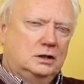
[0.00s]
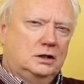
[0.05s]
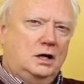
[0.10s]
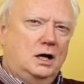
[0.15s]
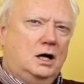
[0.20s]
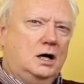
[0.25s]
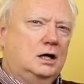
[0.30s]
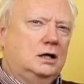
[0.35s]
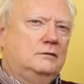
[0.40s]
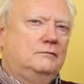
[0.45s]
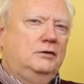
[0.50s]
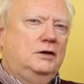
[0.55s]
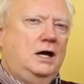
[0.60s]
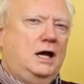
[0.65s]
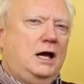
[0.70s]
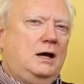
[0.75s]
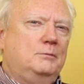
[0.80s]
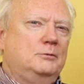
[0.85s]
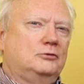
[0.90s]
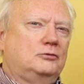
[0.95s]
in the heart of the
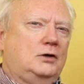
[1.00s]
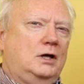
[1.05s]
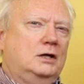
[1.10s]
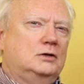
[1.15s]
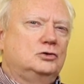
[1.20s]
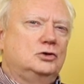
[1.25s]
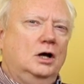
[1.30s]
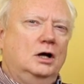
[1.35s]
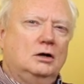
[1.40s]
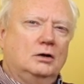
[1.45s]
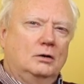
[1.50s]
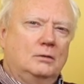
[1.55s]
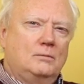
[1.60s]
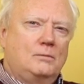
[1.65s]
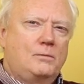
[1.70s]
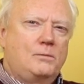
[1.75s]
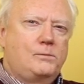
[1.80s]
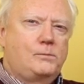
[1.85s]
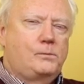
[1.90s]
Amazon jungle.